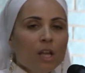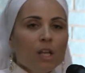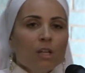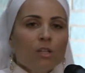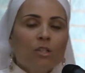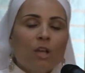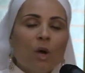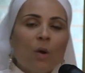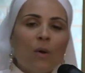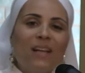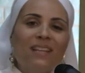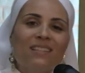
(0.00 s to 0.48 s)

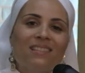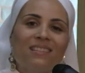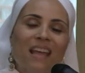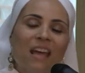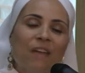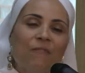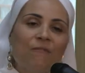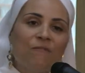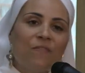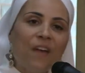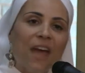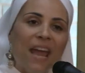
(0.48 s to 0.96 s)
So it's
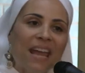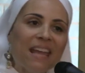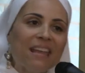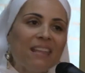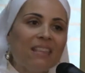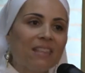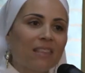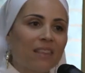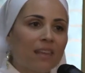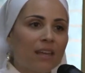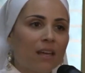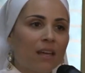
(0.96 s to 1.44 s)
that
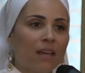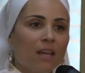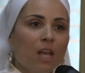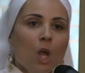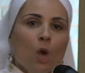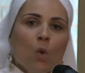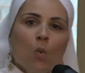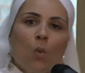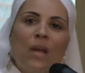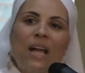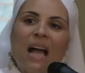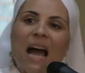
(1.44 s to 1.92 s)

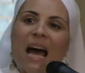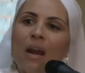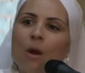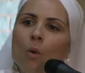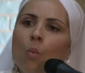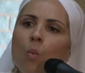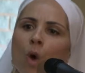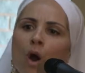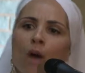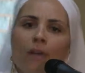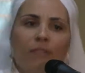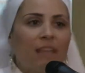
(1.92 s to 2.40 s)
faith. We got
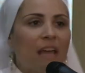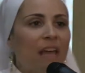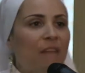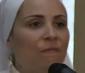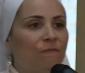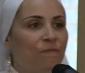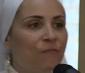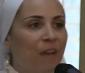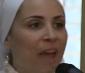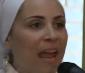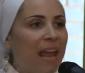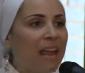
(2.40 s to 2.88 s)
to work
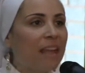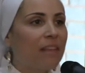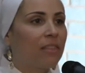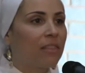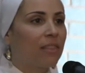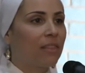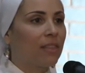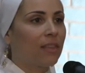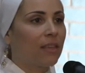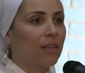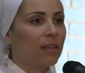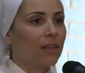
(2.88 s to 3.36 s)
that
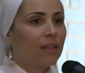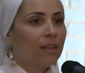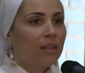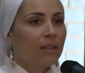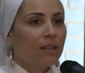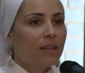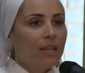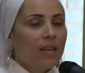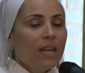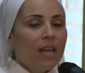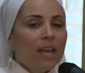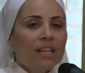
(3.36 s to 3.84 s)
faith.
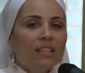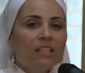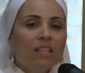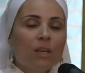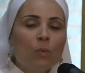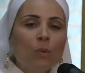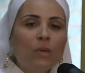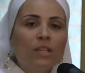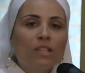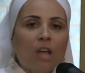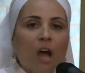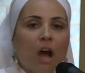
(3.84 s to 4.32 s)
And so
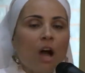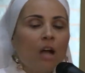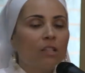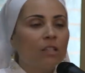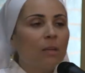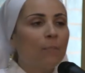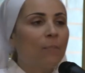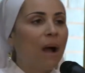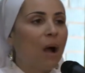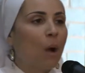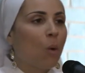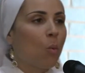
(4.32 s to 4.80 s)
we talked
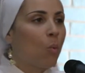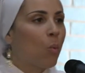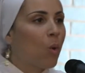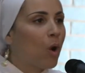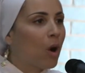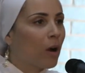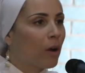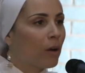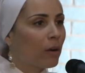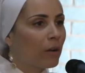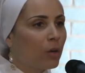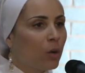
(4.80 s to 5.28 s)
about
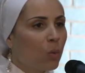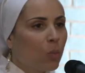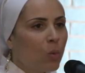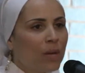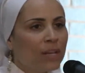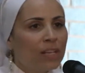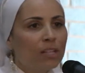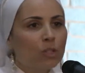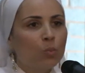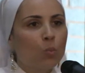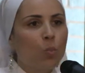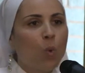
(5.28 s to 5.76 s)
work.
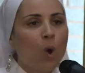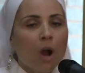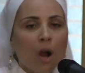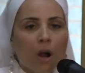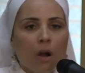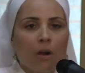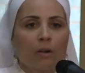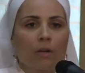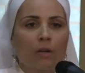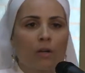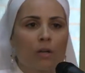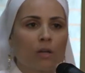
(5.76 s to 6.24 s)
What is
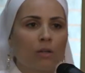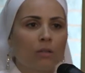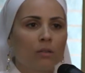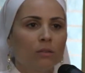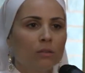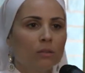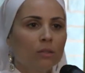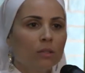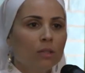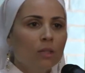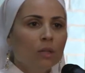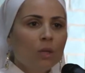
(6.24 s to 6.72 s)
work?
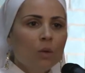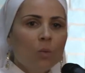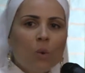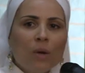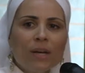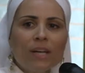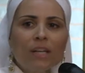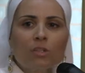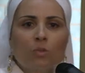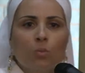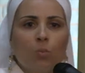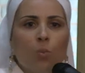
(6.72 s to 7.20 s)

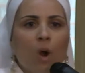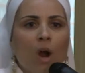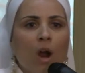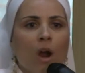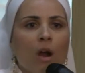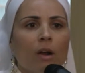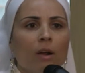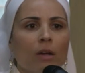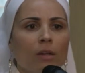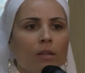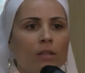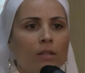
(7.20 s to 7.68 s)
What is
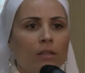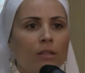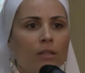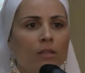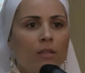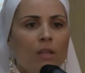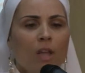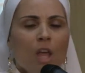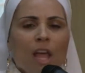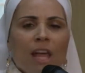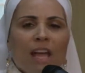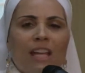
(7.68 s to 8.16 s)
work?
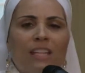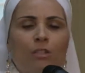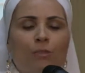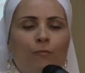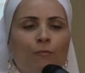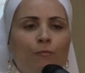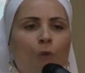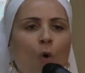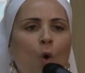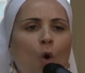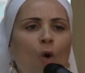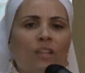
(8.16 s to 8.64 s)
It's
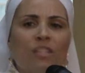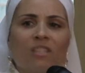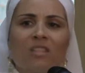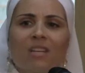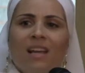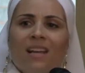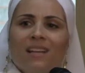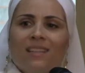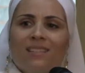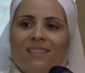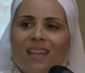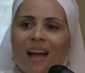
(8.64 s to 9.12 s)

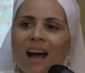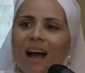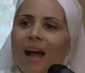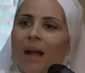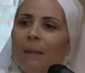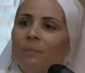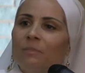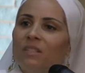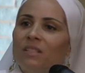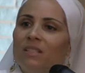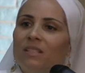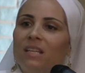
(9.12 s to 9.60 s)
force
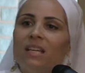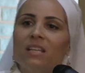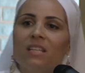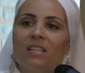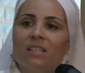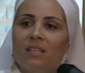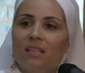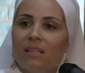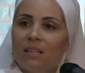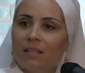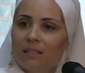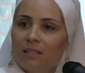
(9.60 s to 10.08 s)
times
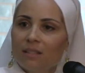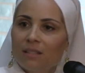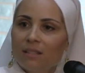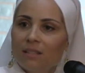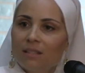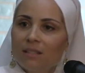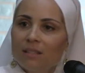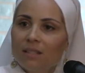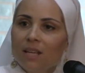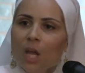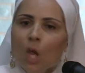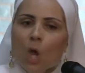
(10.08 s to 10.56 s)

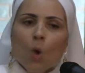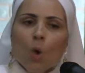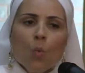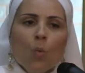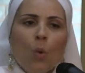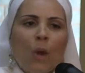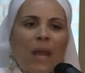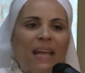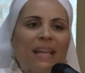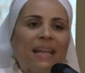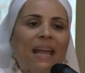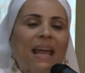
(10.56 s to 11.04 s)
distance.
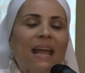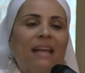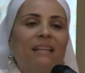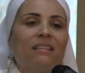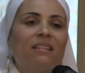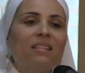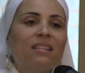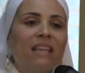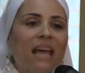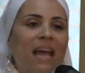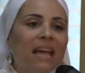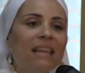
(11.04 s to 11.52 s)
We can't
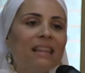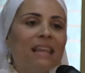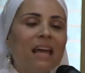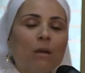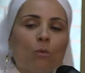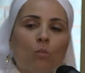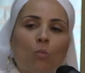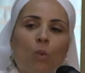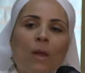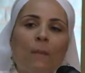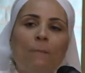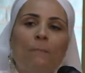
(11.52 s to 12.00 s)
say
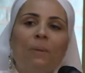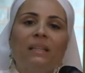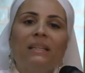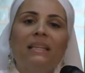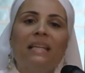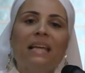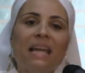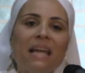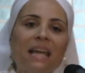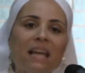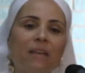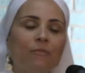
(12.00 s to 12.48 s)
that we
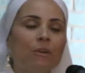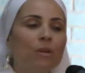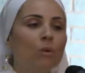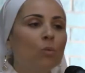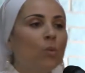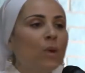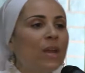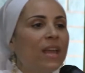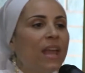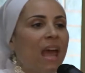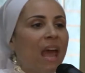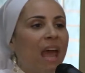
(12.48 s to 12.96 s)
believe and
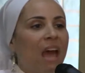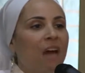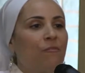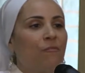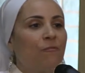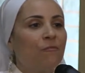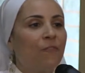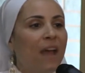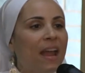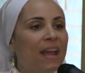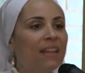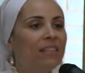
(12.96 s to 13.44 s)
we have
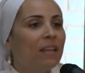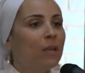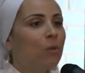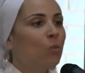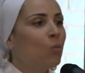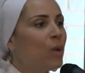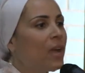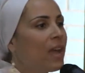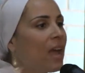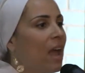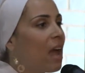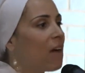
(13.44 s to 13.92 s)
faith
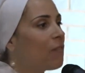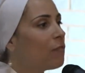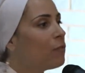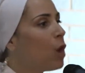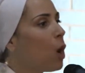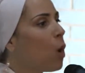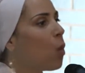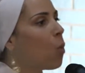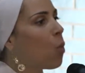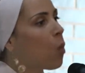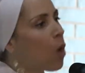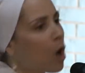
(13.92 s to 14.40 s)
and we have
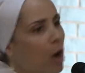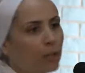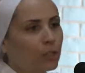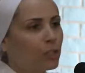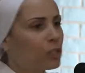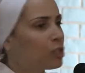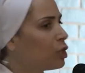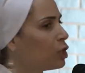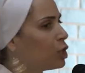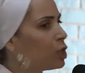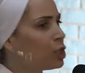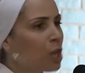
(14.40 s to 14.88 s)
no
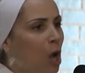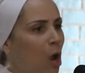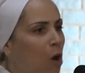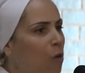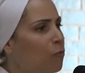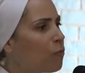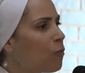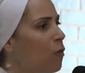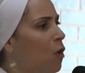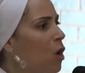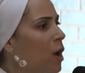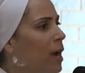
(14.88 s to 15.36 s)
works to show
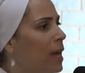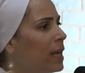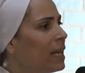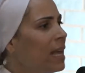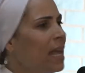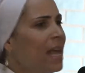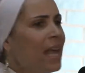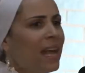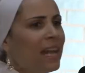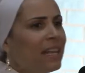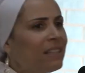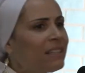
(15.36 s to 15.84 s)
for it.
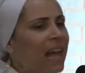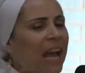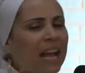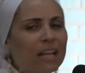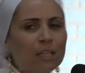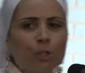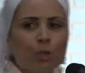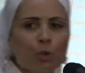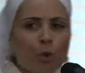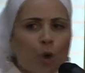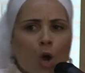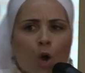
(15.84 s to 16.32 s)
Is
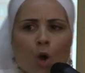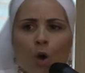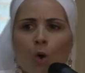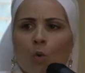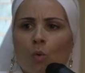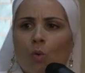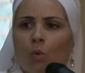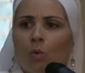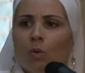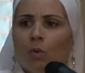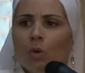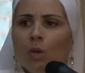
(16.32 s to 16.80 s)
that
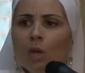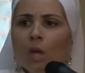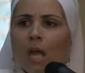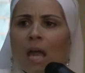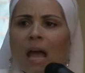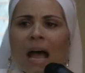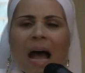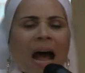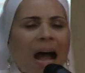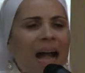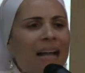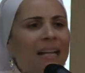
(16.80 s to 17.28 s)
true?
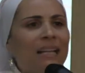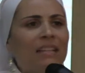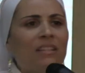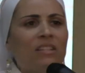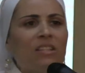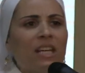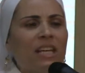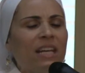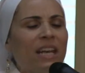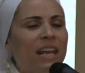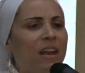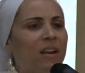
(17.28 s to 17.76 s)
I can
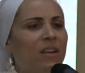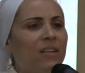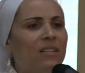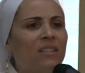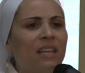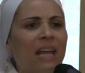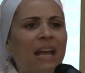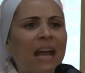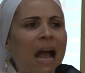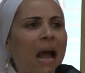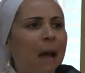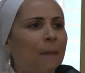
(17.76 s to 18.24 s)
sit here and
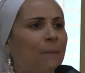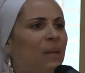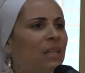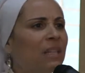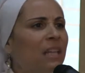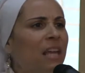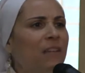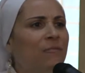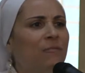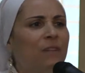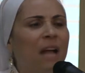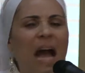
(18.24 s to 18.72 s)
say I
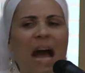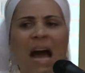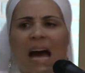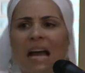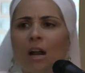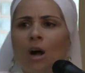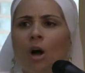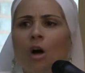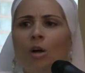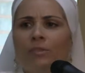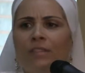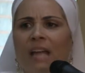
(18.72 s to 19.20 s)
believe God
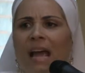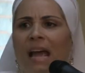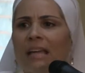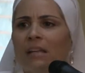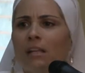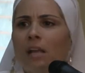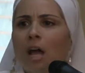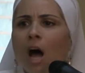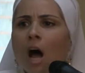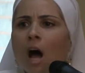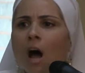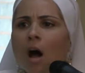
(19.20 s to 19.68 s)
all day
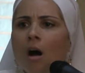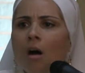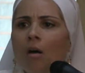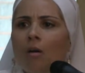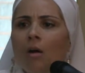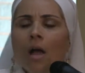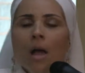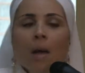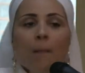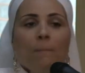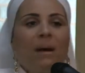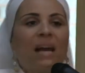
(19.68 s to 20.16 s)

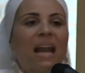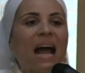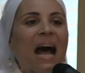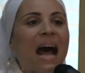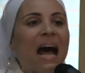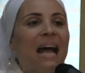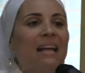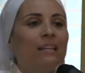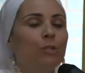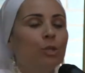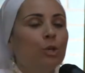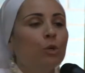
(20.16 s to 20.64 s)
long, but
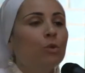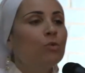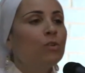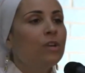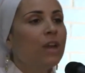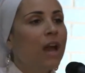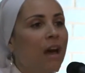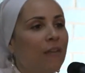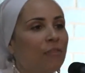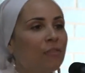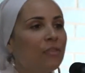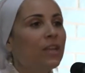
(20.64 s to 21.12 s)
I do
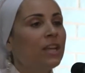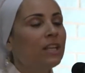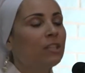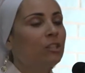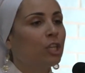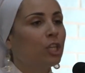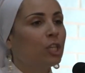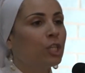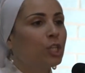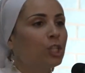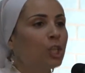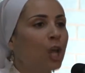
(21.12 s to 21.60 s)
nothing
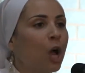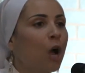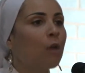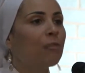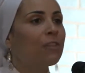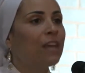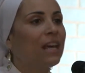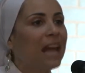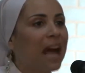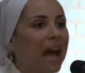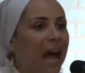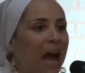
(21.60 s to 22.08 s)
to show
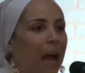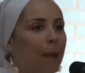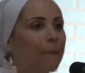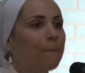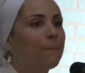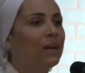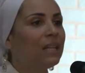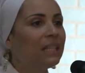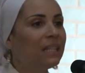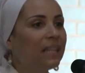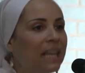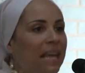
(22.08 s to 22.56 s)
that I
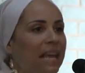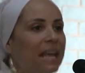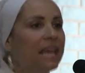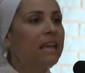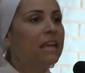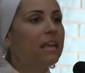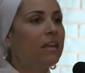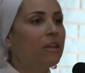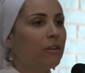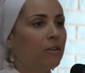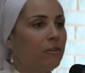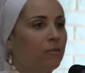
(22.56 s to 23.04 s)

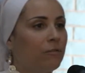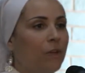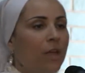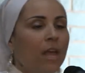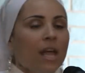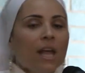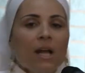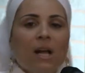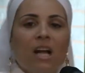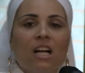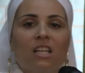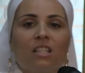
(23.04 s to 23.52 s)

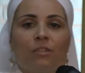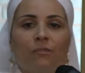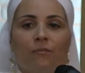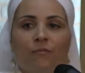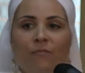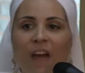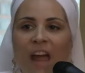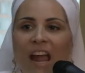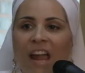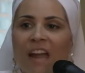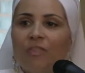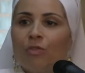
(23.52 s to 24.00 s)
believe. Because
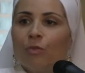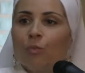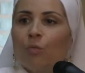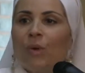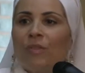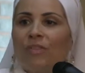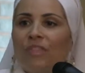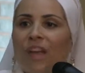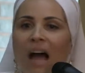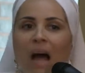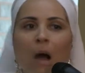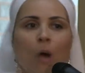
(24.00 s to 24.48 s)
faith
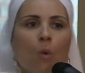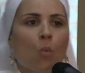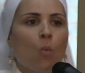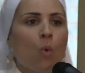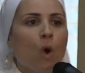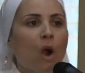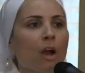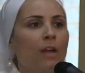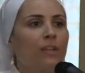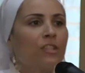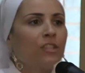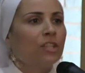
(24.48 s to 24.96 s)
without
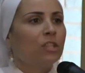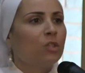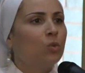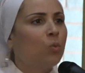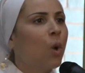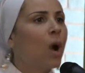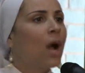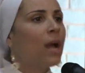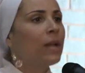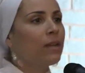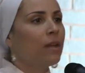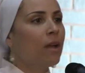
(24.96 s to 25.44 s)
works is
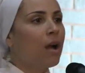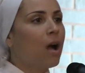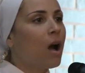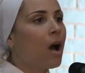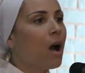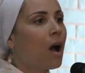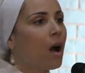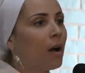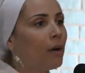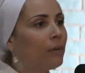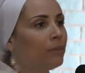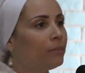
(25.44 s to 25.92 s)
what,
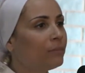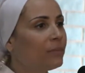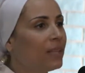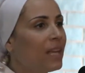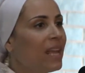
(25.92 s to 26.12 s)
y'all?